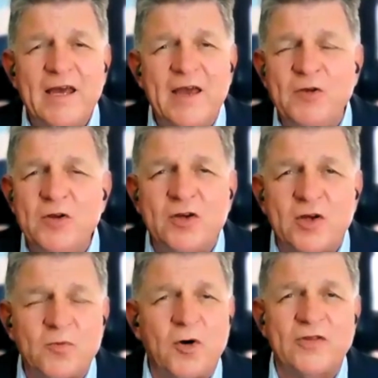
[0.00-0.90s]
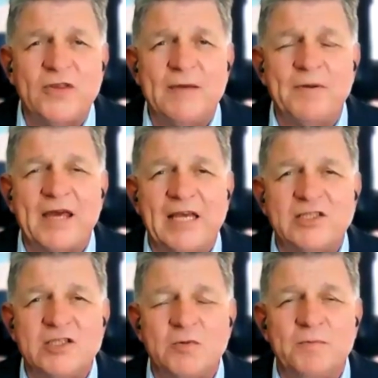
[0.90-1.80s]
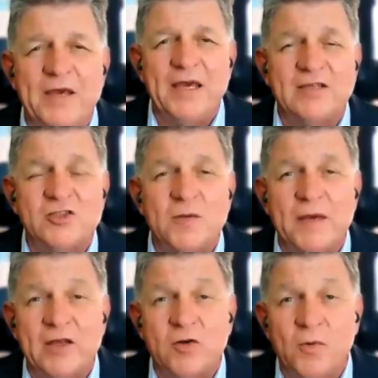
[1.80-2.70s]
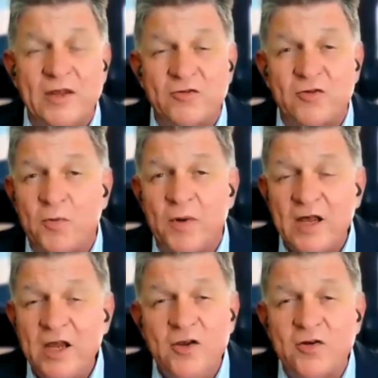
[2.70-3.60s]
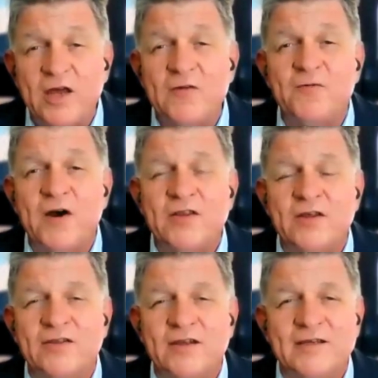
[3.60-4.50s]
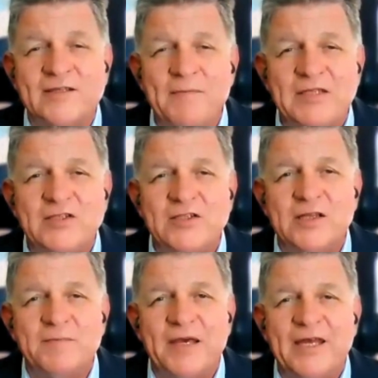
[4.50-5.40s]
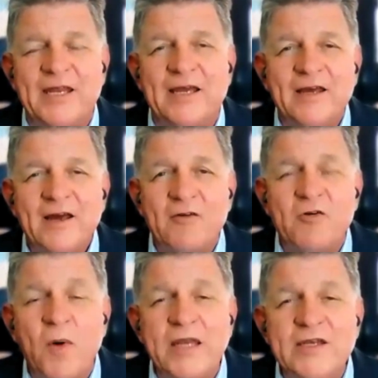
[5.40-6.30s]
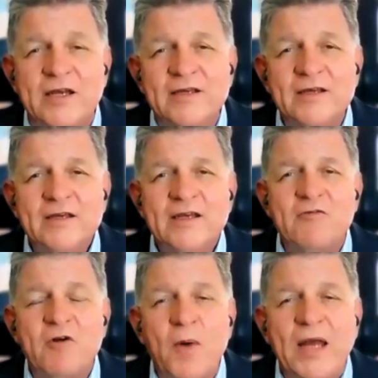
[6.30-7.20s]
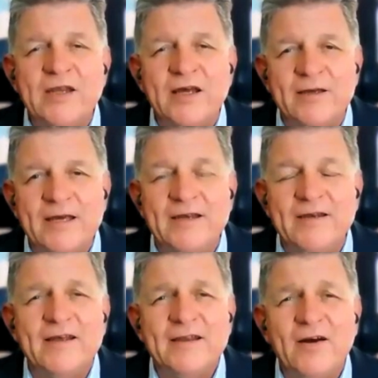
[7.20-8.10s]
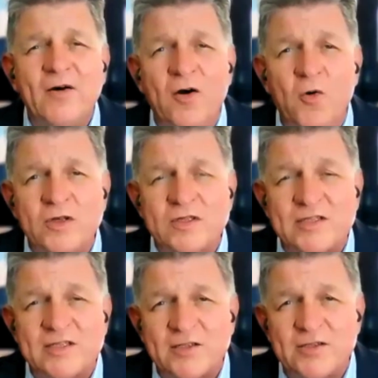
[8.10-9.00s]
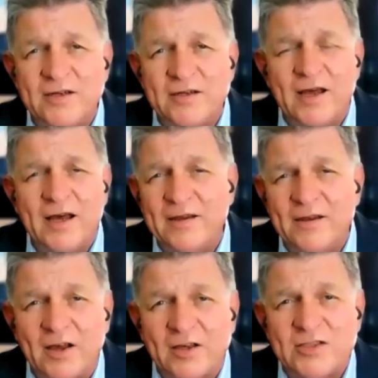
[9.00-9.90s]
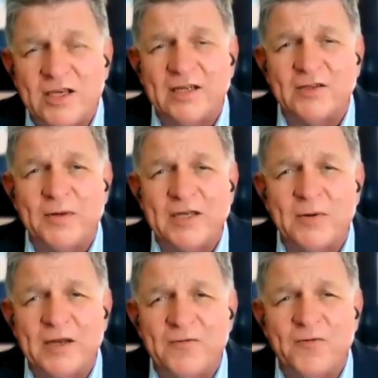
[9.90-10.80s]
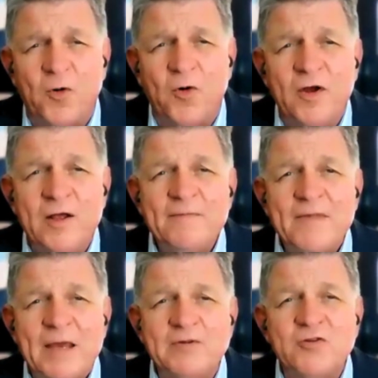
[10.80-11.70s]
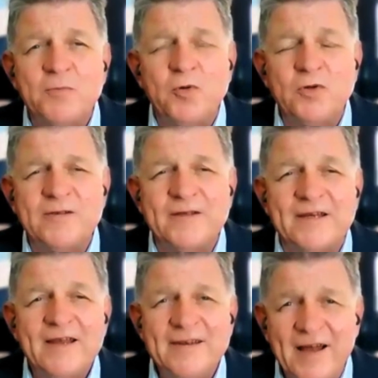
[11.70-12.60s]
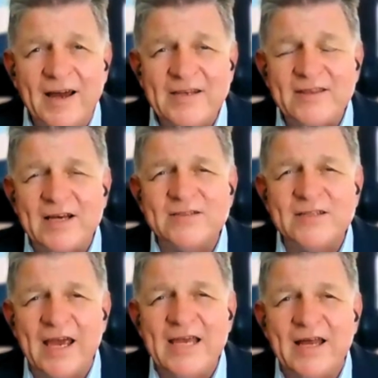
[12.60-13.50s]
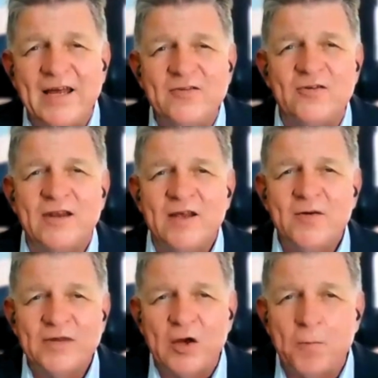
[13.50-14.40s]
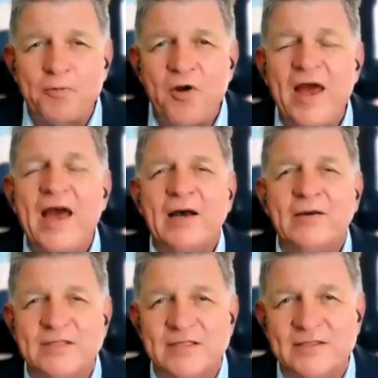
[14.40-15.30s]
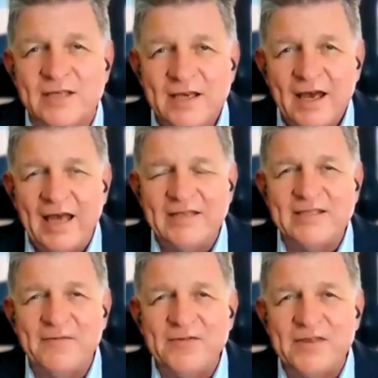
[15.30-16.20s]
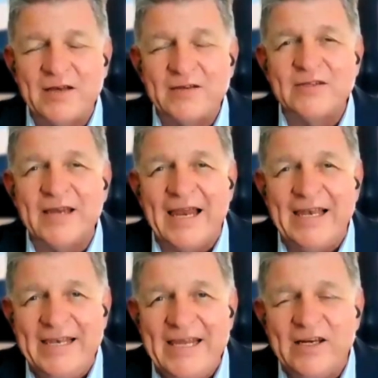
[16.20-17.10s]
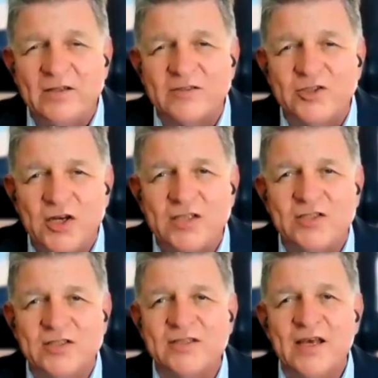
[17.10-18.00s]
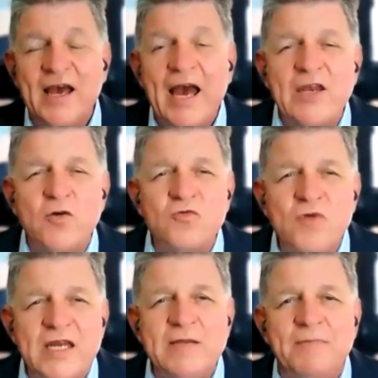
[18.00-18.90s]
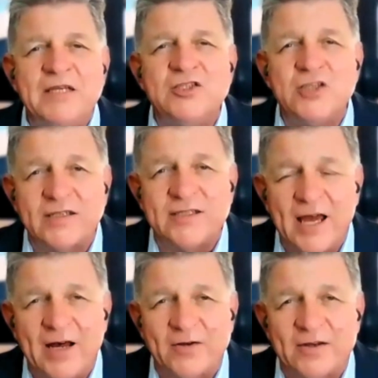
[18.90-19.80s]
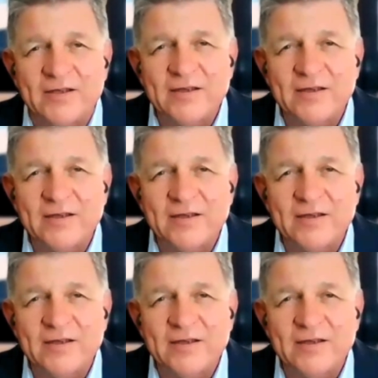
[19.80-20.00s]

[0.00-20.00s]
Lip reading: If you look at what the implications be, assuming it all went through, well, look no further than, as I mentioned at the beginning, Rwanda. You know, Rwanda in August last year, 2024, it was reported that 9,800 what they call prayer houses and 7,000 illegal churches had already been shut down.